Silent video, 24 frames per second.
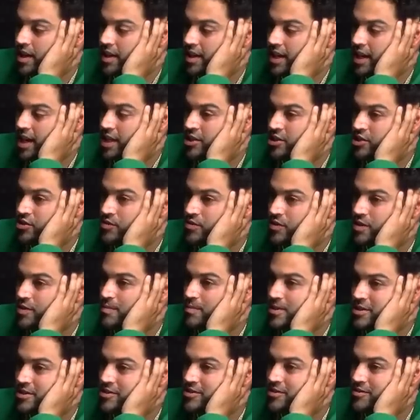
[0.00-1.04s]
I just really
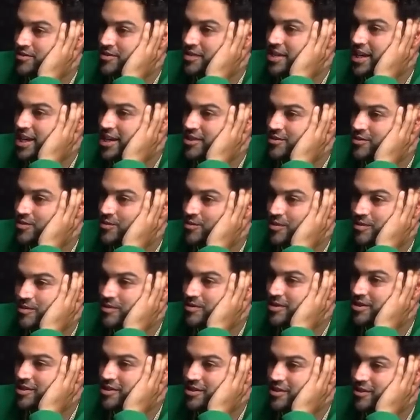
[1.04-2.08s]
missed those days when we were
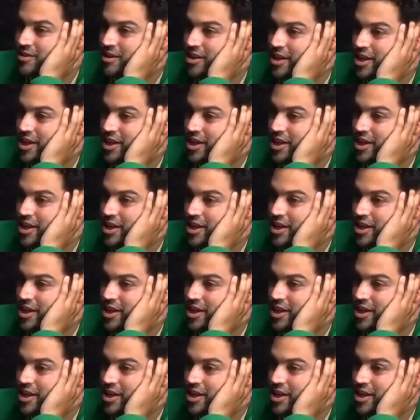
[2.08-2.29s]
just.